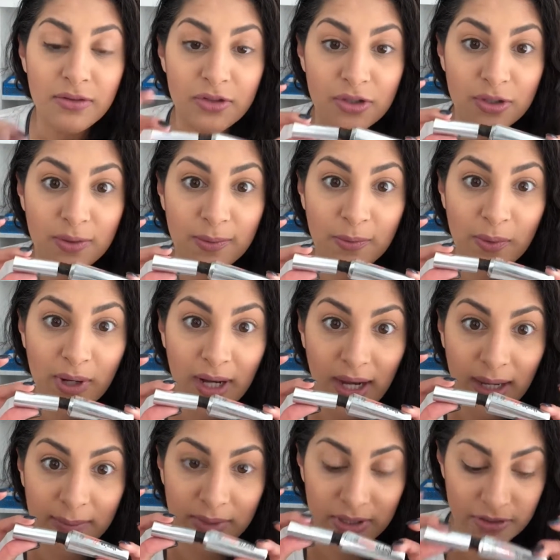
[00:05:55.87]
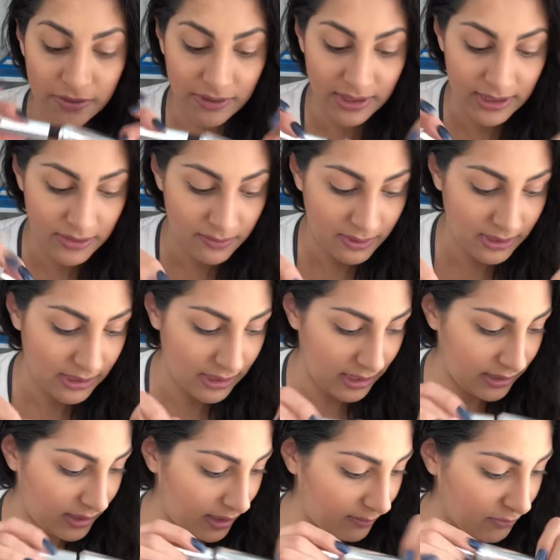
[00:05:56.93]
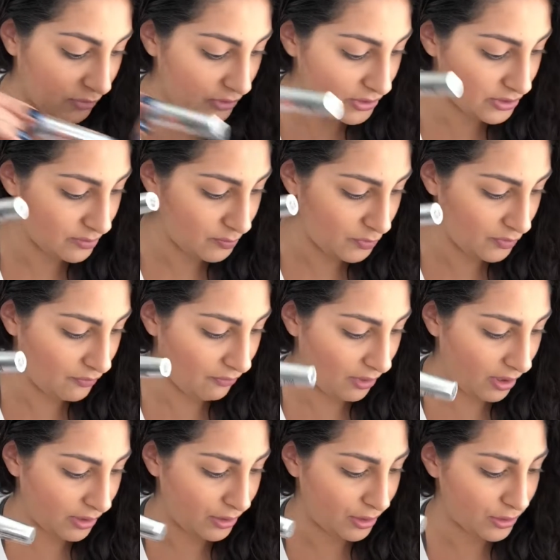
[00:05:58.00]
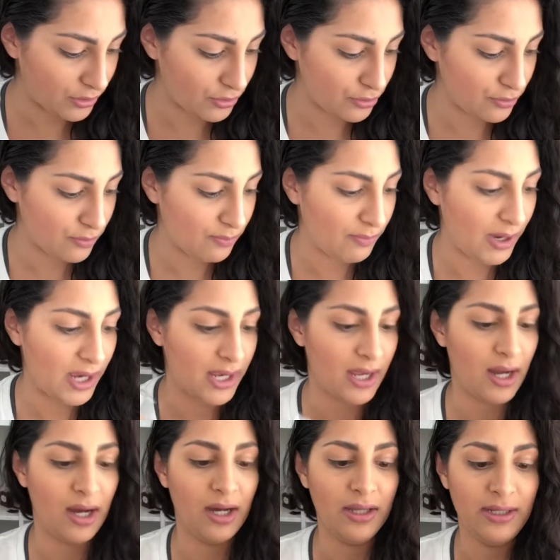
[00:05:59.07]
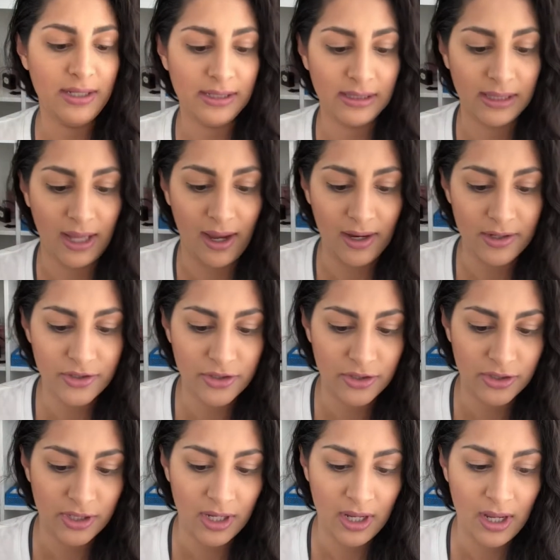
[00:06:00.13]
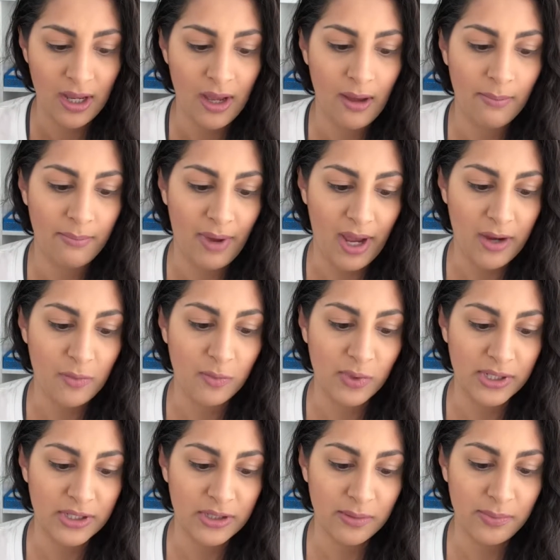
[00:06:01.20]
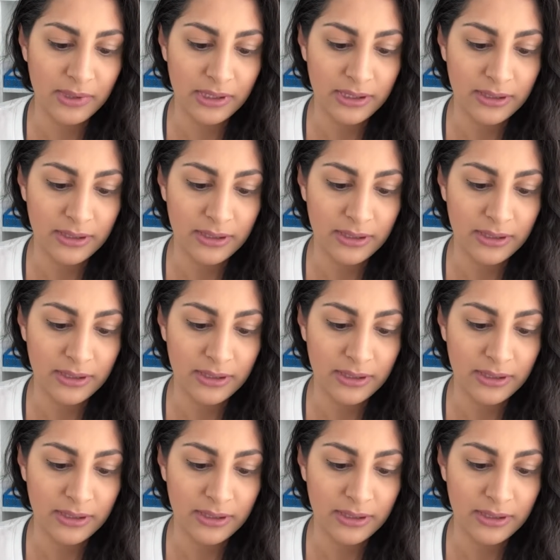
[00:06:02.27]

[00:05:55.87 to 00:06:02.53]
So I'm gonna do this one, and then I'm going to move on to my Unlashed by Wonder